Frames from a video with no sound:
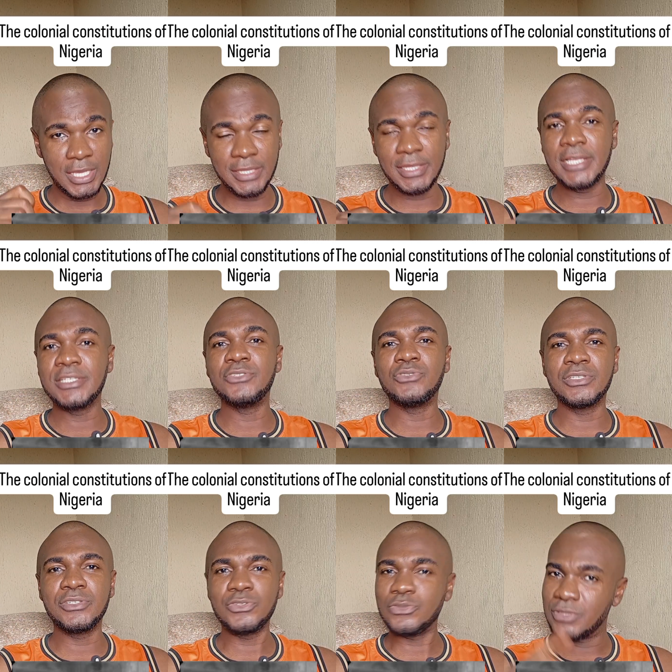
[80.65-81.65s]
in
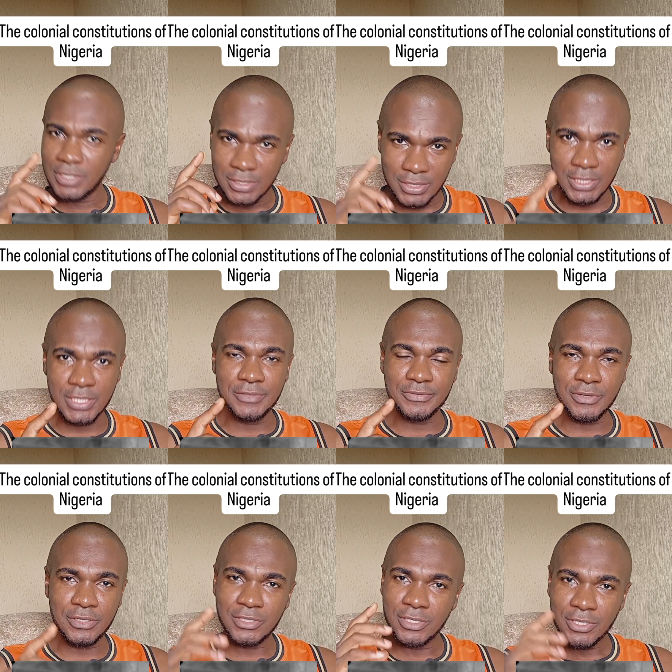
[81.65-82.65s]
1922, the
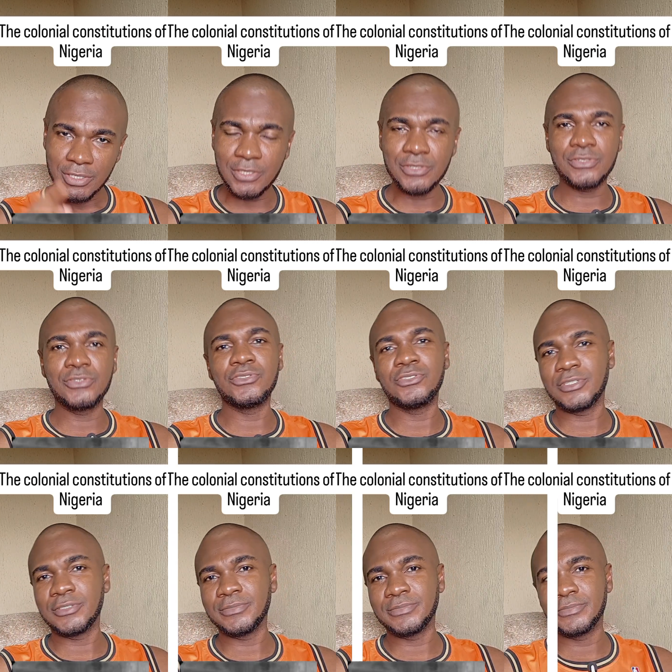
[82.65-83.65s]
Clifford
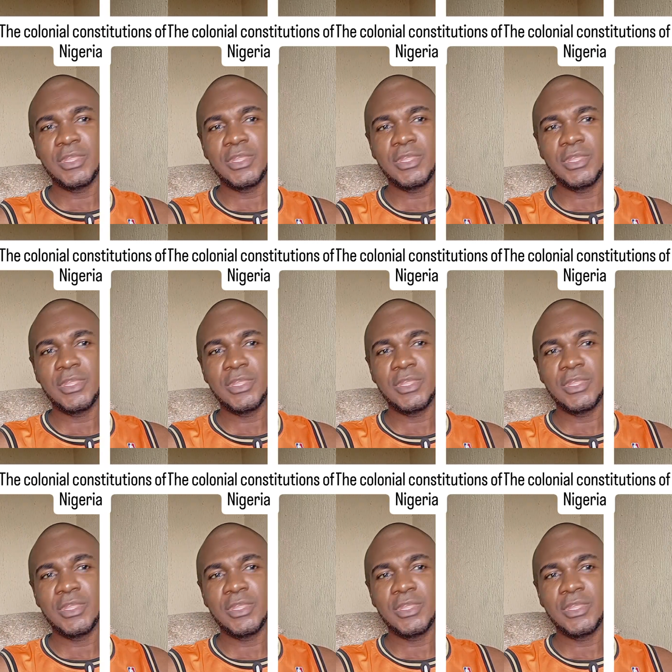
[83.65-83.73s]
Constitution.